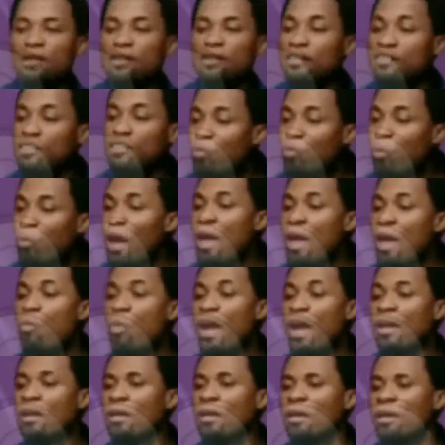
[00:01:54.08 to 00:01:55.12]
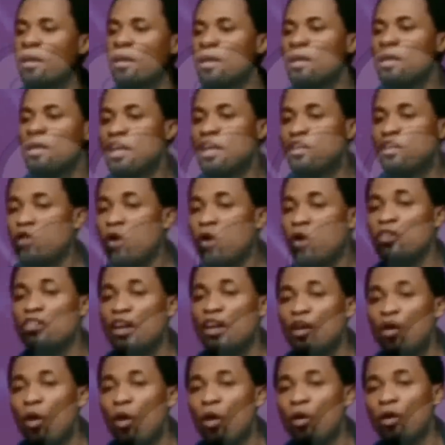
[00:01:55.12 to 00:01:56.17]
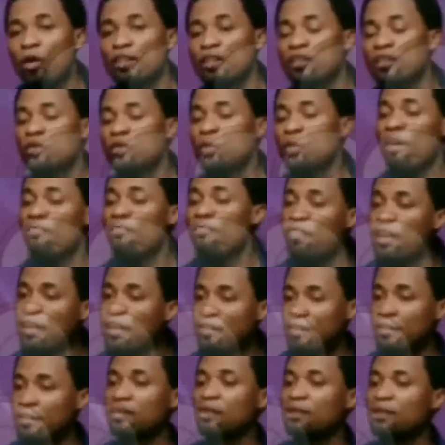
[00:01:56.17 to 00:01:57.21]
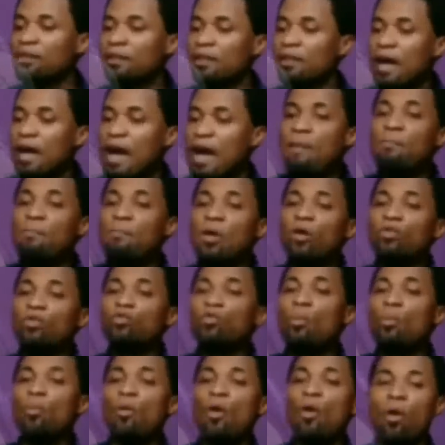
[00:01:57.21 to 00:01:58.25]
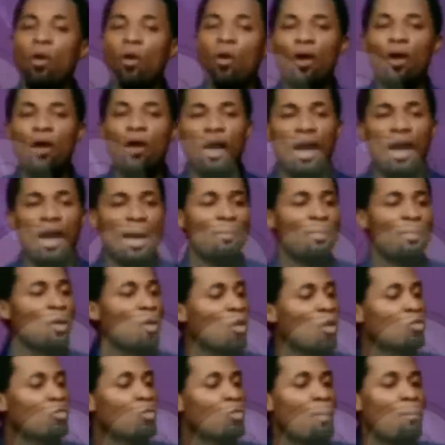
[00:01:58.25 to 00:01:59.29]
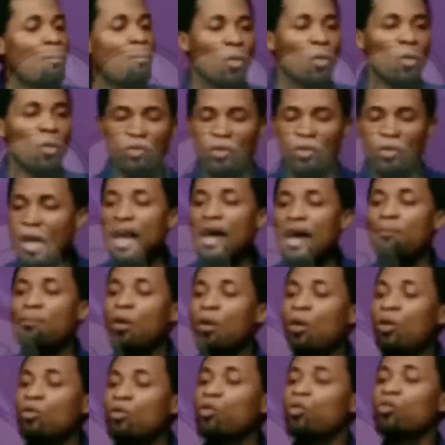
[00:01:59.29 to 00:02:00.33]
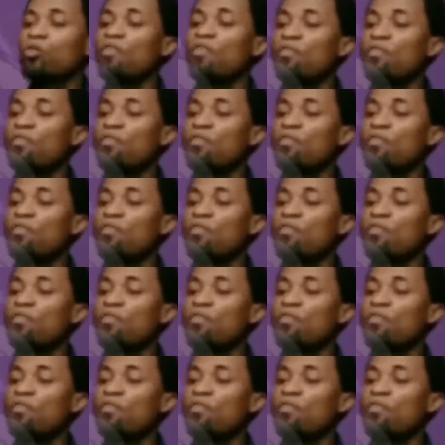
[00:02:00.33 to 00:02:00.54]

This is why when the church in Corinth were fighting, I belong to Paul, I belong to Apollos, I belong to